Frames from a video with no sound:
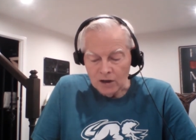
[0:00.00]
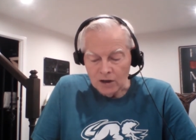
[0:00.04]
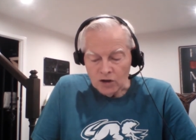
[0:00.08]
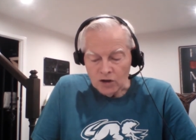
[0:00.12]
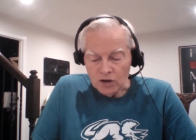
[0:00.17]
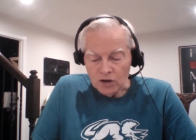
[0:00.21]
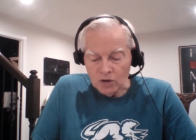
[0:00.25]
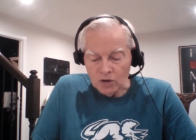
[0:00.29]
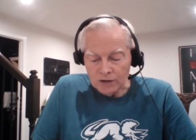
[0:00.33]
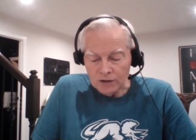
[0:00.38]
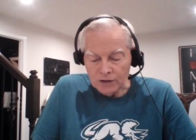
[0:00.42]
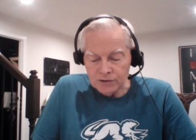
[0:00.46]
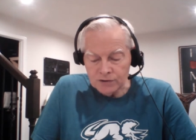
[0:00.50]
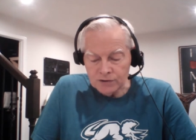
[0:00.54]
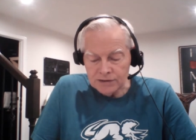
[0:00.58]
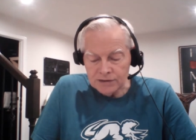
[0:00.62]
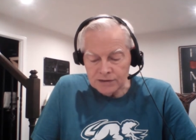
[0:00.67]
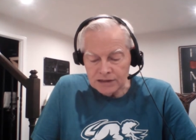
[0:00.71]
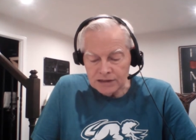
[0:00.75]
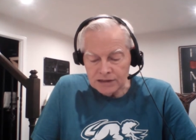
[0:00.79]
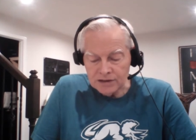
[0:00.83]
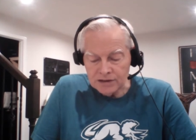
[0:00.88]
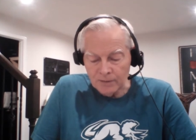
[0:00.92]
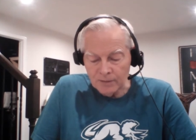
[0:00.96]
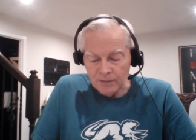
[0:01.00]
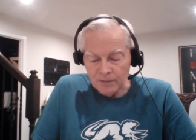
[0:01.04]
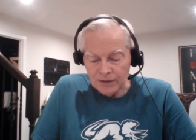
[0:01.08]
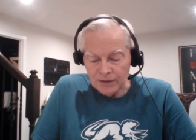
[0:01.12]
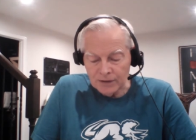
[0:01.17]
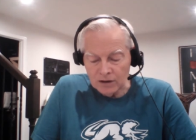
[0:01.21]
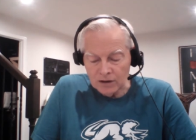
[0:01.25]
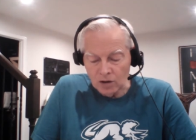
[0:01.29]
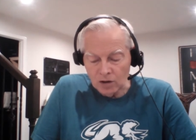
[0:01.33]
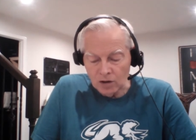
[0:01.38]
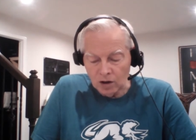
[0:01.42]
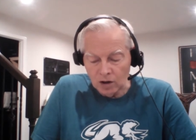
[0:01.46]
You'll also see
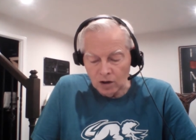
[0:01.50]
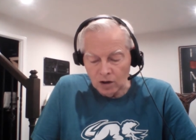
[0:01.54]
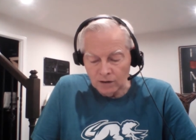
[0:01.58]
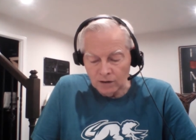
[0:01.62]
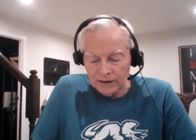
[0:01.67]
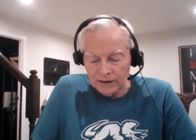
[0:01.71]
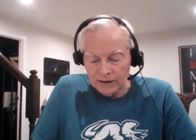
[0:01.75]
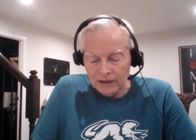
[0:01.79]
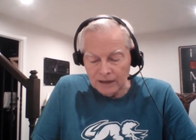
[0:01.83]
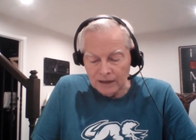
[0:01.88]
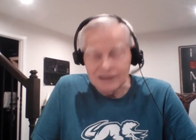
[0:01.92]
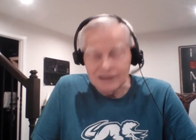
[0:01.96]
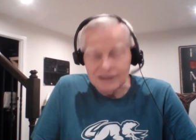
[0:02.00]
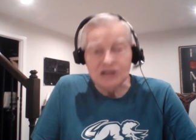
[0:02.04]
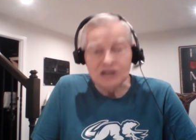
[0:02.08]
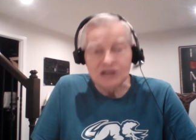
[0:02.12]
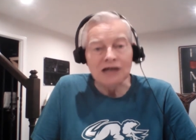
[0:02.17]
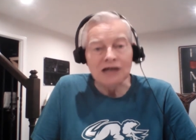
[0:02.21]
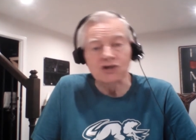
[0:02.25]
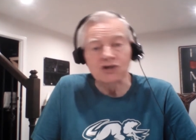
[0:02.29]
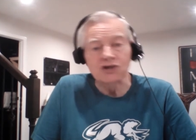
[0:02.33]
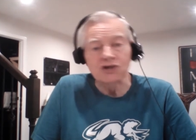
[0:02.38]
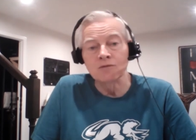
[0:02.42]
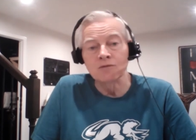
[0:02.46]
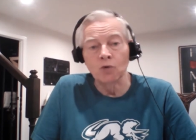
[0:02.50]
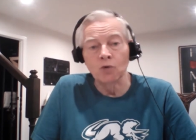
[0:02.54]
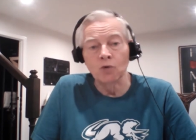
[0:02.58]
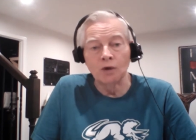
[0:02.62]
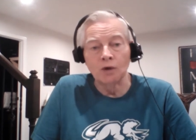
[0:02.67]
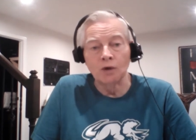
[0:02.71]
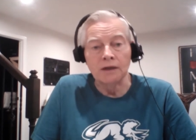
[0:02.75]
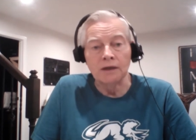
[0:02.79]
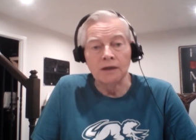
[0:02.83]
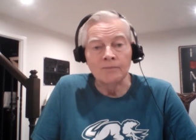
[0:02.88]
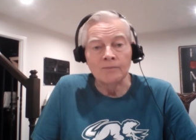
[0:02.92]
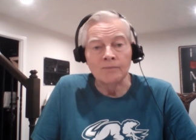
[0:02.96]
something called a discussion
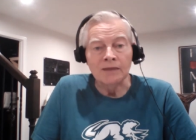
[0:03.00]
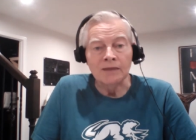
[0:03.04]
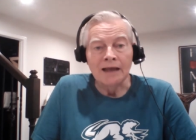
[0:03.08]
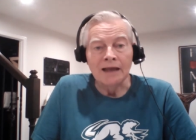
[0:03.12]
board.